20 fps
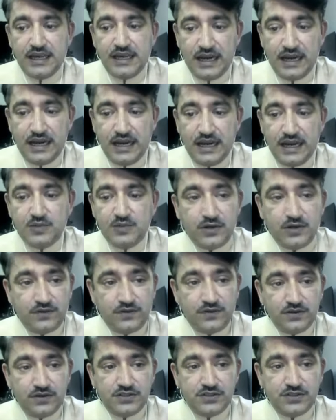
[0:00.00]
And
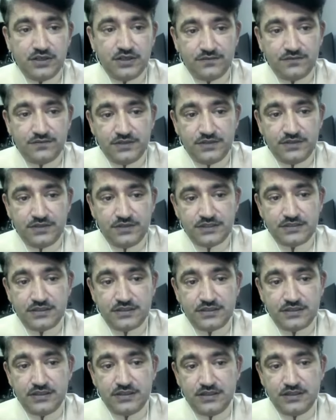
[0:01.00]
morphology of this
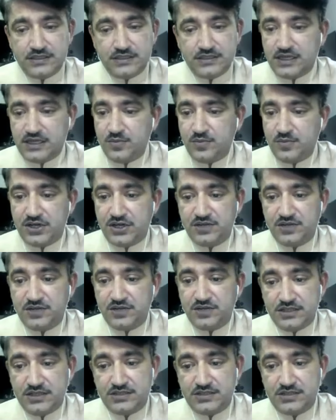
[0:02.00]
escarpment
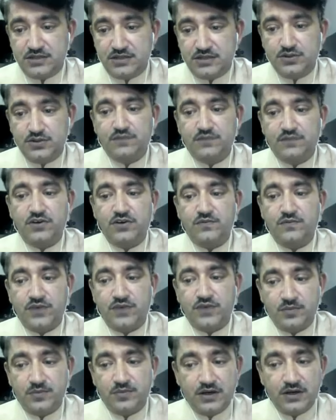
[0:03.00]
remains uniform
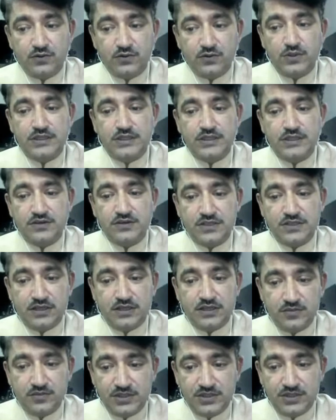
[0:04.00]
for about 1,000
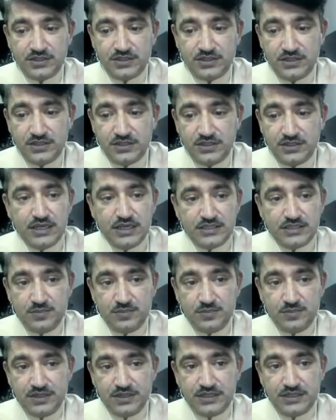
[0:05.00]
kilometers,
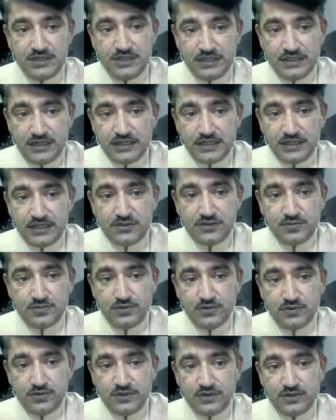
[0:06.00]
separating rugged
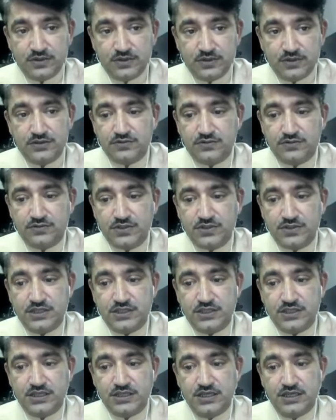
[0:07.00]
topography towards the
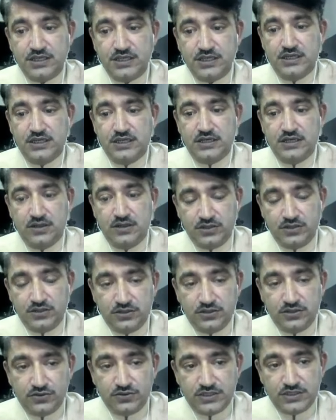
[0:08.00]

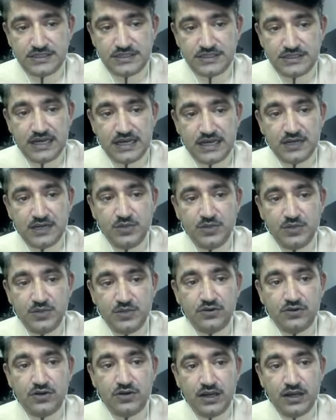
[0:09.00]
coastal side
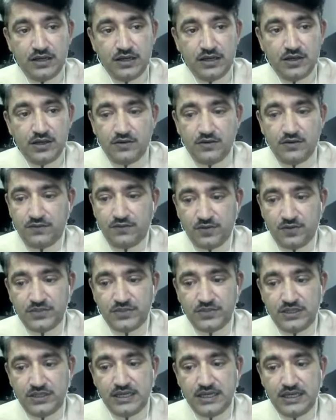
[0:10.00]
below from
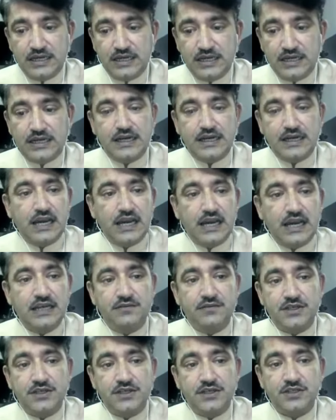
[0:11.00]
the inland high
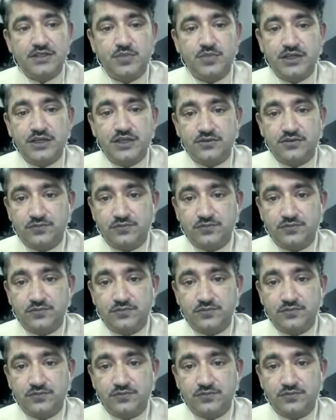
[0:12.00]
elevation plateau.